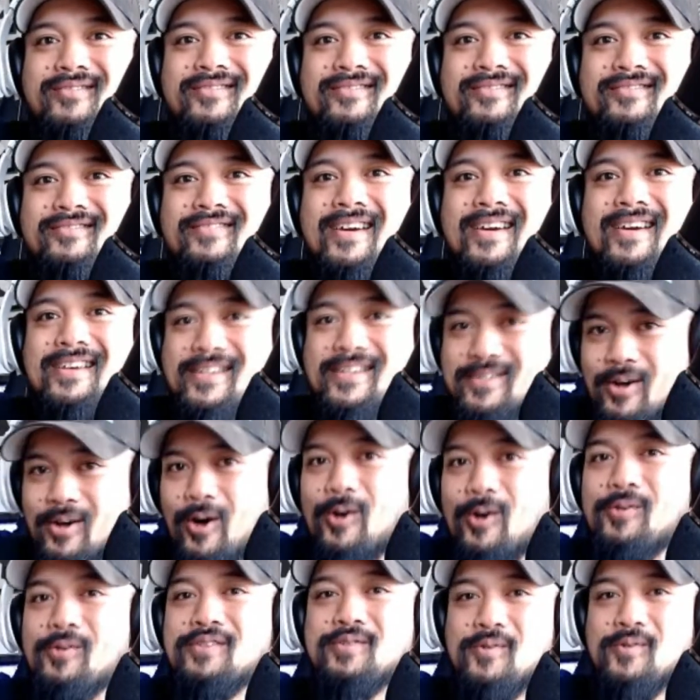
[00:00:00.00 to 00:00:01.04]
right? He's
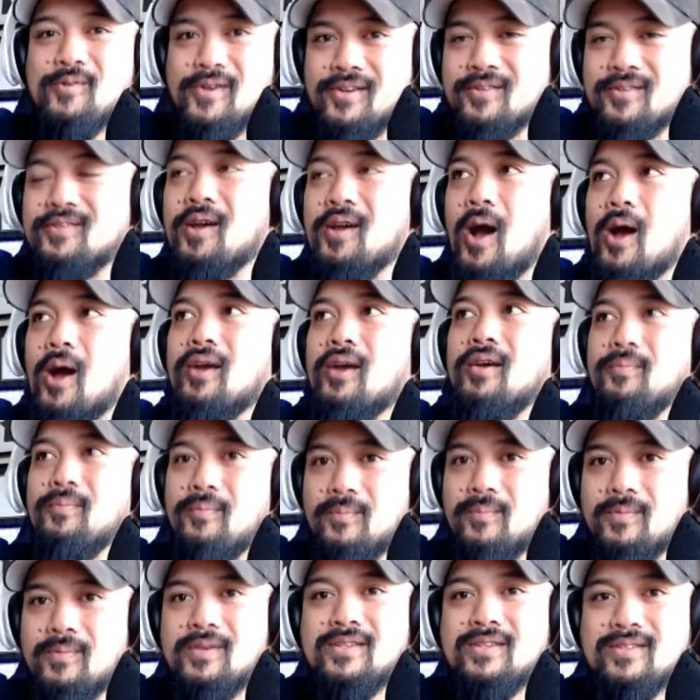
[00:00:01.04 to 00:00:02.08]
always going to talk.
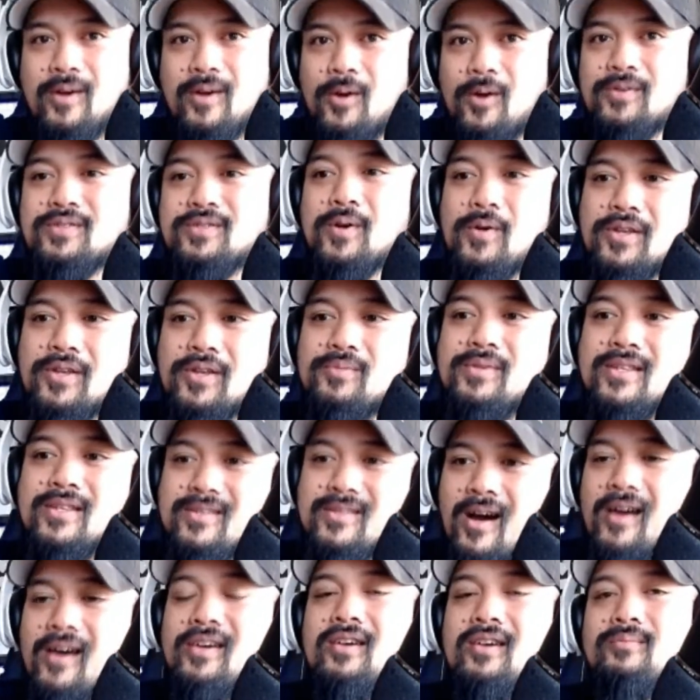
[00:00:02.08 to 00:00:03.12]
He's always going to be
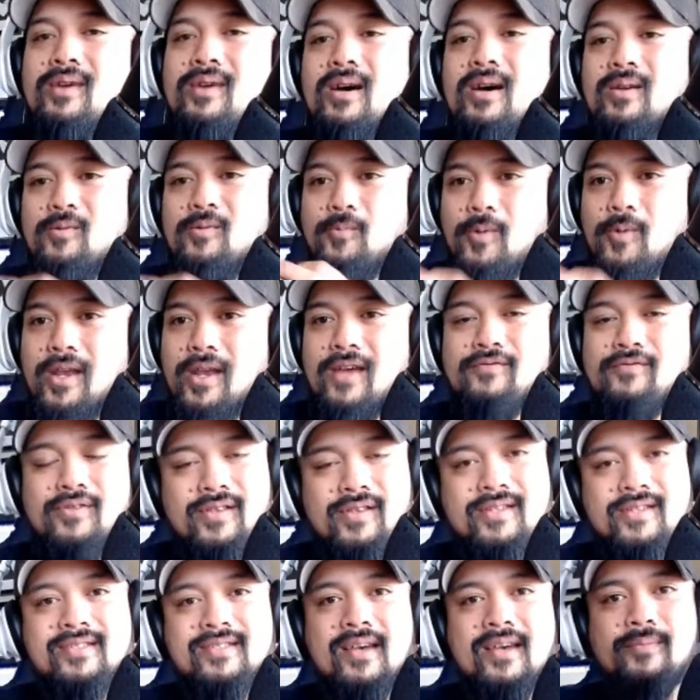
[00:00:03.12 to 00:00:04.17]
talking about whatever
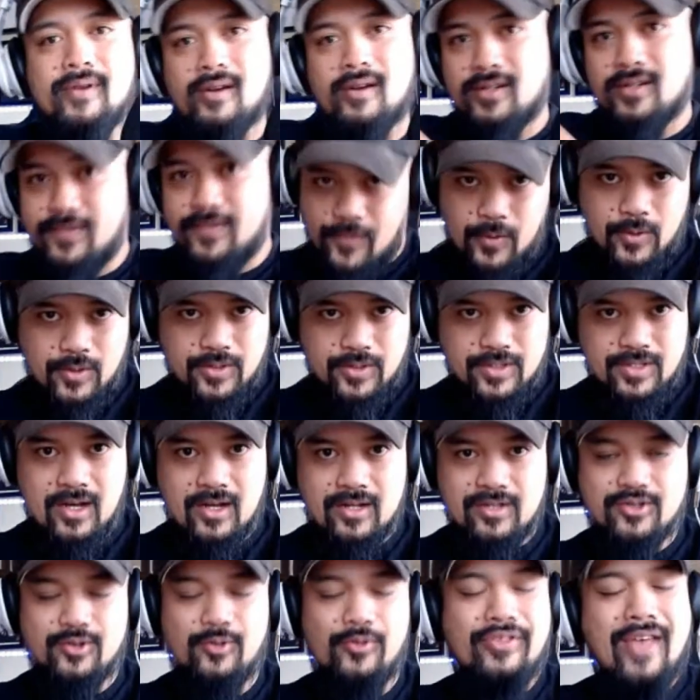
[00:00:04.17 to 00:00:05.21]
the seminar is focused
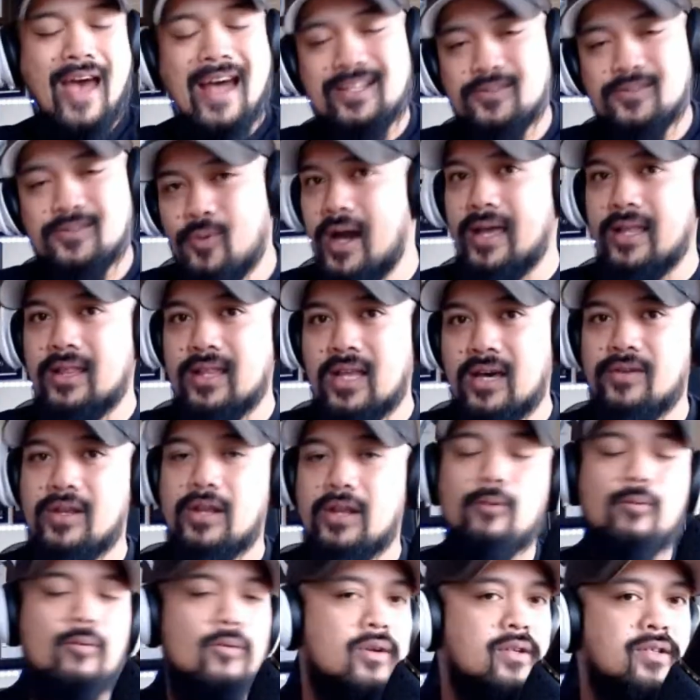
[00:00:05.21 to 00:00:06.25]
on. So that's why I love
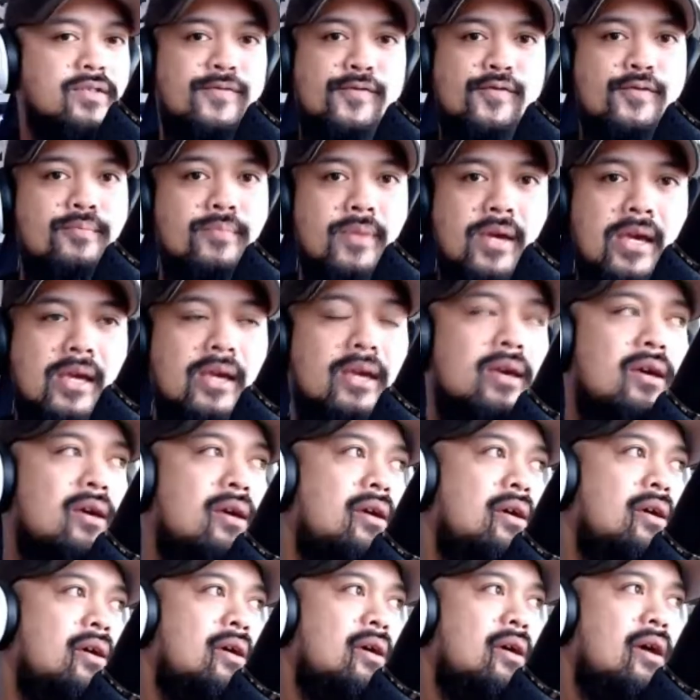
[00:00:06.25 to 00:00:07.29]
it. It works for me.
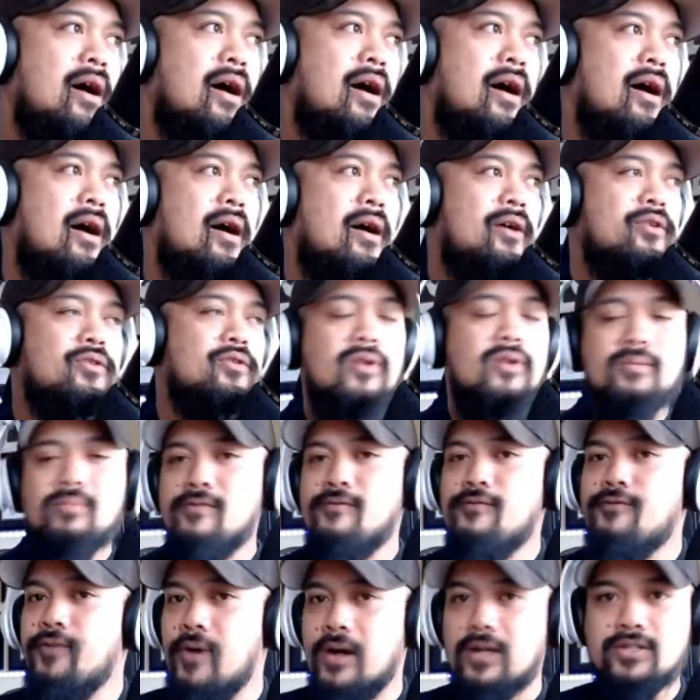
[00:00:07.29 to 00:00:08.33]
You can be
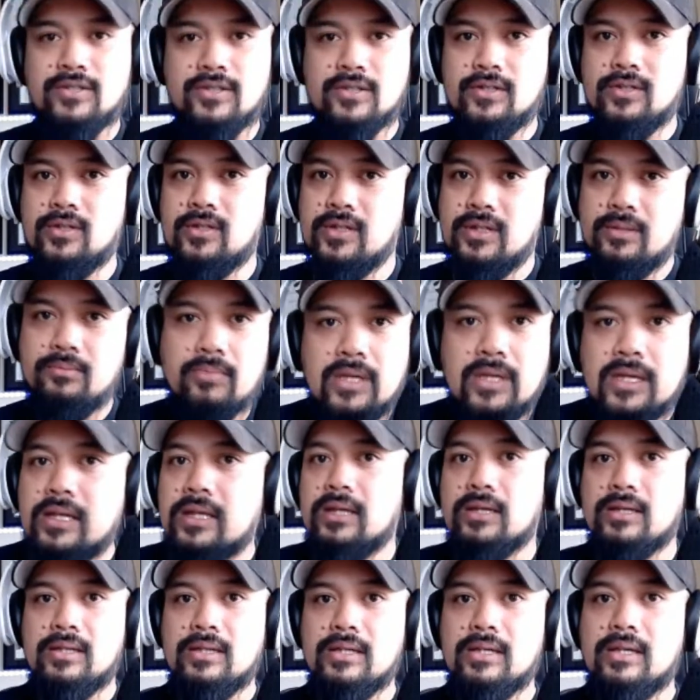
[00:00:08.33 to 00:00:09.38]
functional
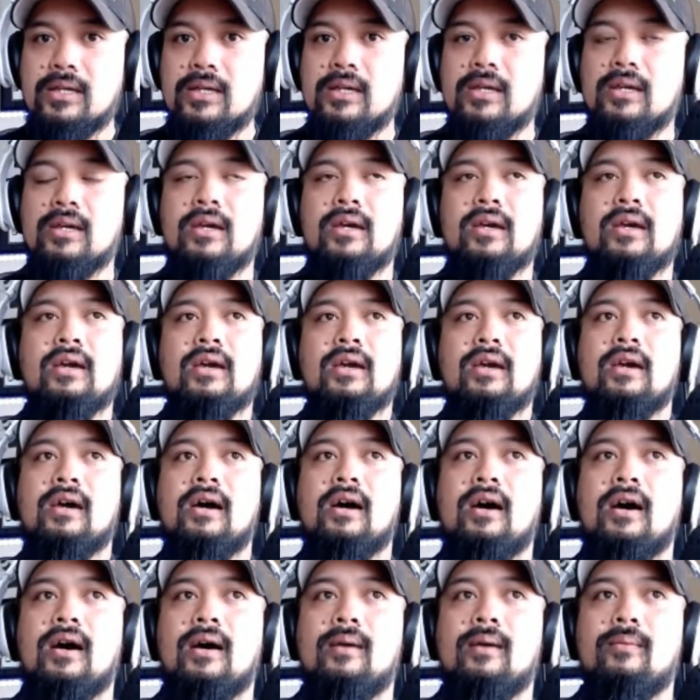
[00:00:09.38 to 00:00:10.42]
immediately,
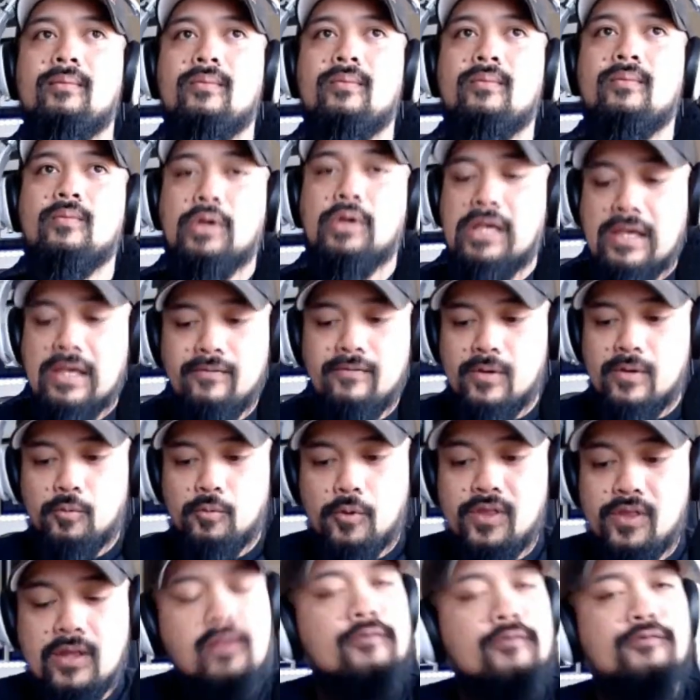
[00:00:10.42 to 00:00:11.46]
even
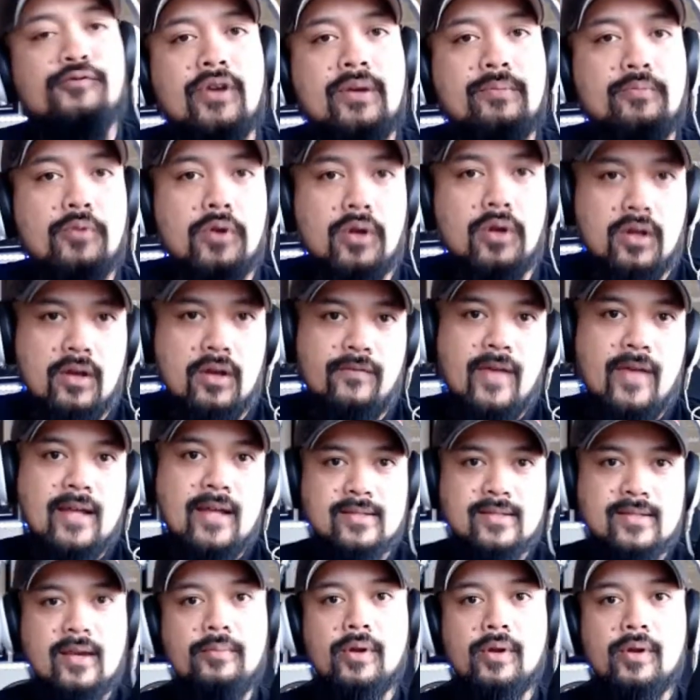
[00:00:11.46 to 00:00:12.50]
within the framework of that
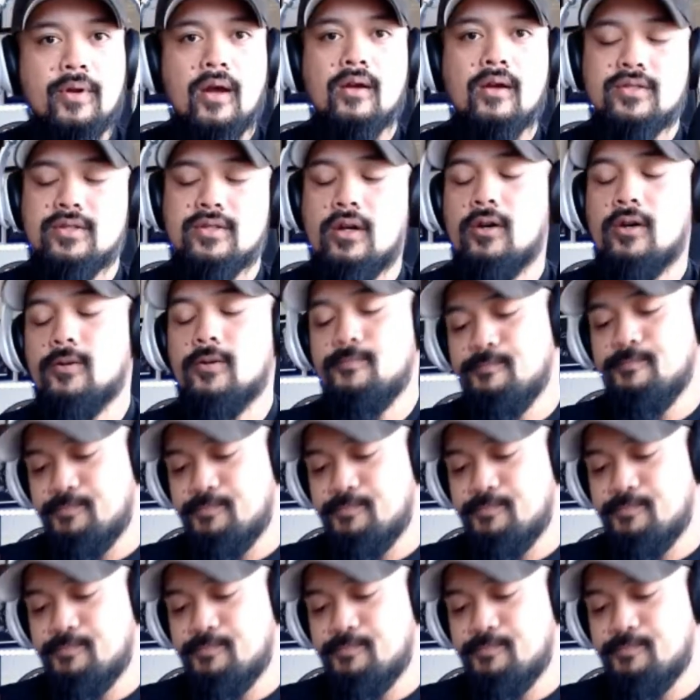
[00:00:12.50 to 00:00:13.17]
seminar. So